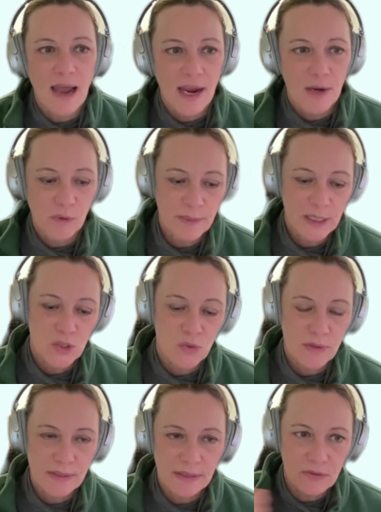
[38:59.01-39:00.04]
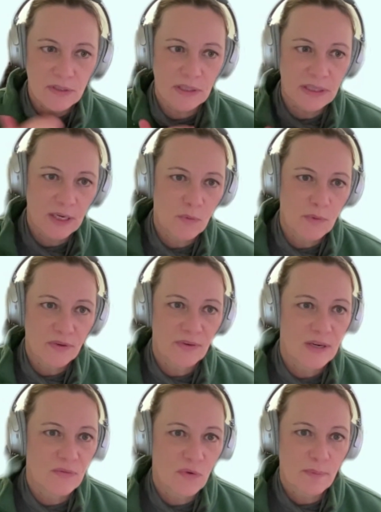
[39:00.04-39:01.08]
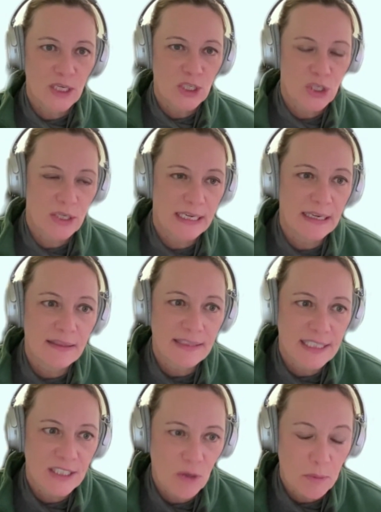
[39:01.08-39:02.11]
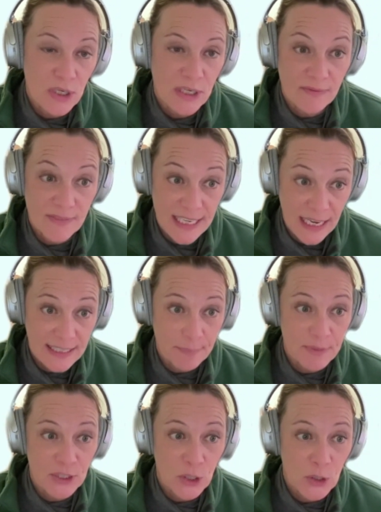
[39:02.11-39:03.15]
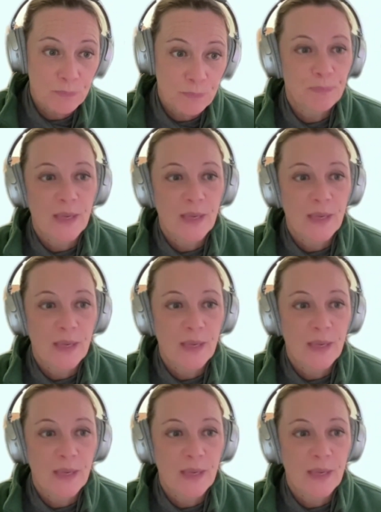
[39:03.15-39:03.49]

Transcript: I will make sure that there's a link with her information in the description of today's episode.